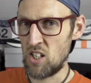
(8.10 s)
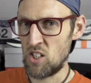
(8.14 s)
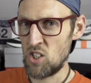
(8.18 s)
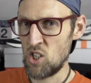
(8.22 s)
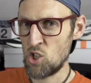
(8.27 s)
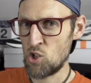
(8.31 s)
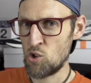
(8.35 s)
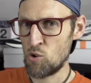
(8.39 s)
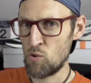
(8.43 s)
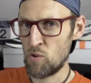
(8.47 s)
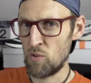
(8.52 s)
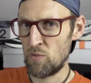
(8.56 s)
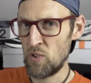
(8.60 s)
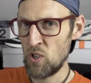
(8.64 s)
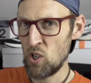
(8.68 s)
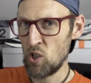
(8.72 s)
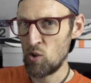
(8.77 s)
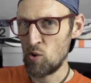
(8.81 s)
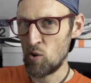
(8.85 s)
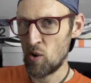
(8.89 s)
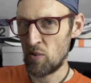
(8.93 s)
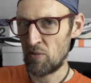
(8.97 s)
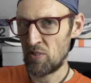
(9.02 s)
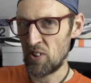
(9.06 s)
initial
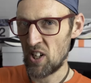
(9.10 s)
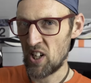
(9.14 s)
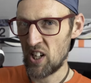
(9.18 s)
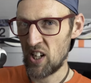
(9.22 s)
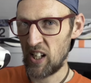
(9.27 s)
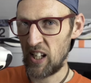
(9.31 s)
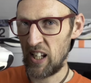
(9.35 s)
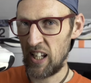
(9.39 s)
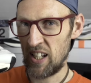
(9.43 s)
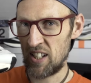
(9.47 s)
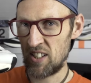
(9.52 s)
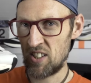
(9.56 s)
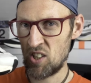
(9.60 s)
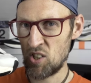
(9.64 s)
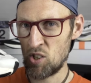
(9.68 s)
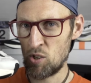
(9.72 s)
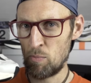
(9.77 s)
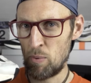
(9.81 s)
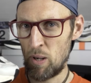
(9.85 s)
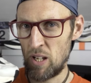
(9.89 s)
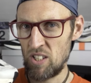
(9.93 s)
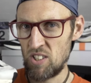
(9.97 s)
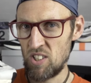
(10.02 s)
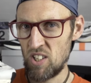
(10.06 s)
review of the highly
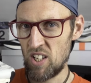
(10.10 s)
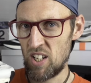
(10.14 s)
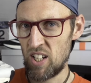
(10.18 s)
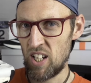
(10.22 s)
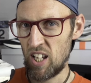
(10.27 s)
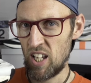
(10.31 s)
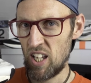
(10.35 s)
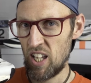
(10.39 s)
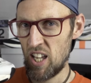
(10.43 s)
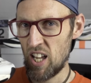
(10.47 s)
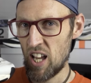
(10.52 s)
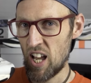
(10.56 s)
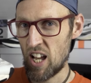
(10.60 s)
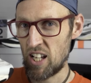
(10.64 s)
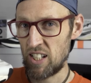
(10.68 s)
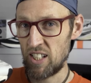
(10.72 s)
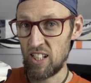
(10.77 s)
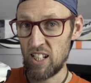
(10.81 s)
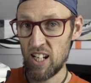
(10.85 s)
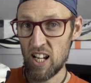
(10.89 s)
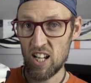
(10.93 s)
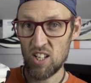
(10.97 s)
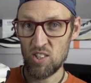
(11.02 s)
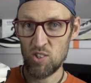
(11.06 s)
anticipated
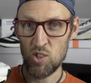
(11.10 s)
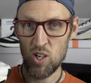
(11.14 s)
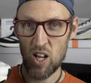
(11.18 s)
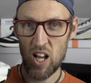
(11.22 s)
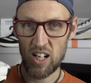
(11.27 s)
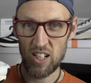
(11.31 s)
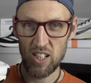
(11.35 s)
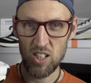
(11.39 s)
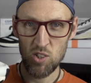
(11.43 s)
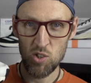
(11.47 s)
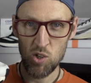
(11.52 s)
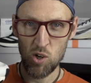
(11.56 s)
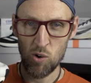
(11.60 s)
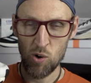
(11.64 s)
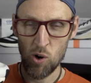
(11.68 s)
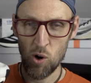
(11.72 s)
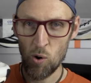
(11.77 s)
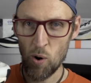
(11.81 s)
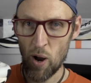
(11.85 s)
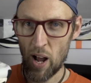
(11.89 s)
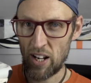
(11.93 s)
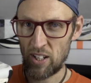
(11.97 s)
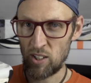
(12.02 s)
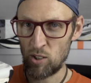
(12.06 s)
ADIDAS
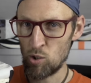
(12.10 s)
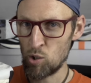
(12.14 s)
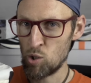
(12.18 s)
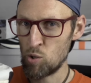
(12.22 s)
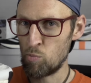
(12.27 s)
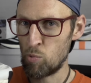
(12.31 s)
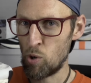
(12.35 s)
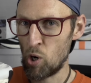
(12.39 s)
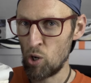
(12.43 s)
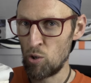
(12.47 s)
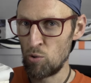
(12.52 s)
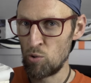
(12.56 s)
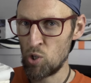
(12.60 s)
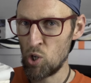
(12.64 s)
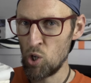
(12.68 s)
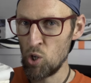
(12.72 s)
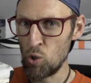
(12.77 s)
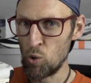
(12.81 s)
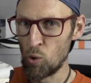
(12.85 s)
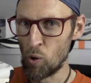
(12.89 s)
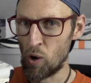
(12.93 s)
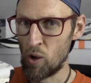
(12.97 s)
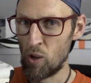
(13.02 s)
ADIZERO ADIOS Pro 2.